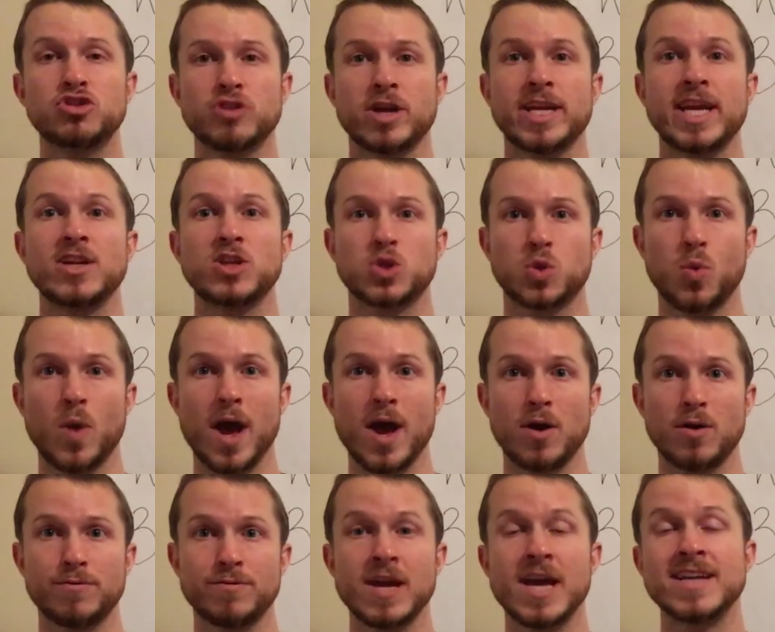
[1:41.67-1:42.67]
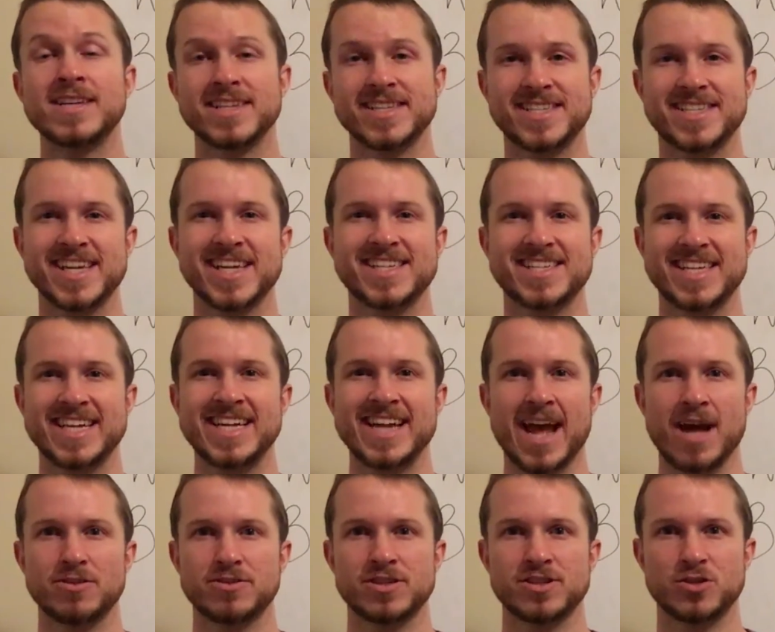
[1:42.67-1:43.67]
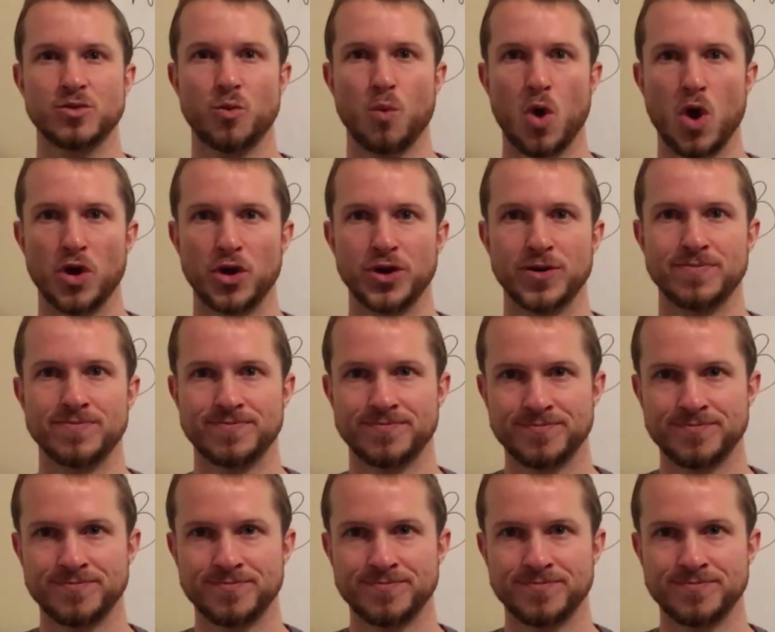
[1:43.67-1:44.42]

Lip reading: drinking 12 to 16 ounces of water.